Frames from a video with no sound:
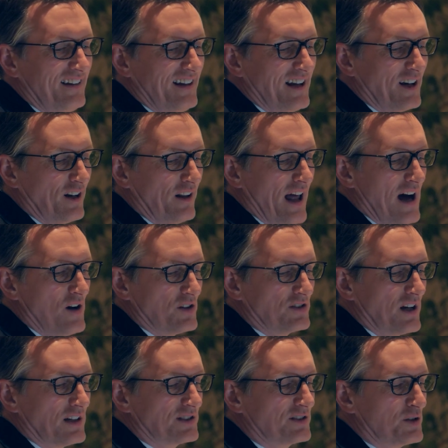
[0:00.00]
it allows
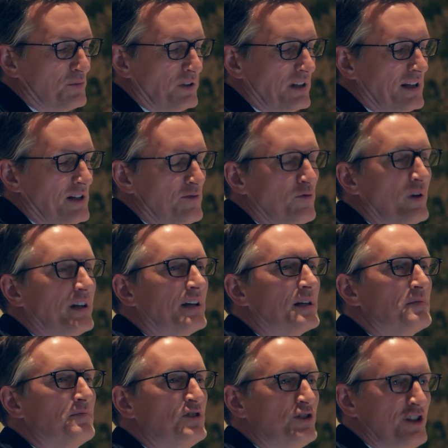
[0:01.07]
us to believe we
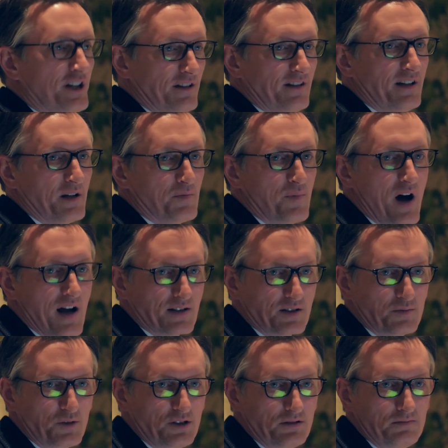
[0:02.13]
can cheat the
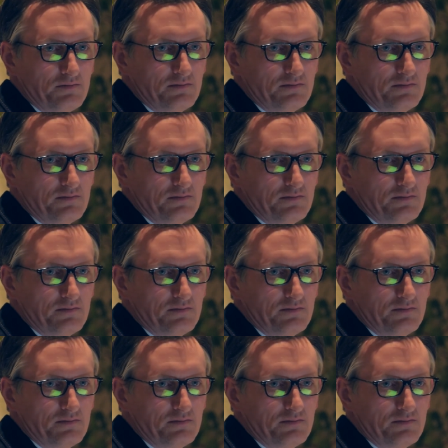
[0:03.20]
impossible.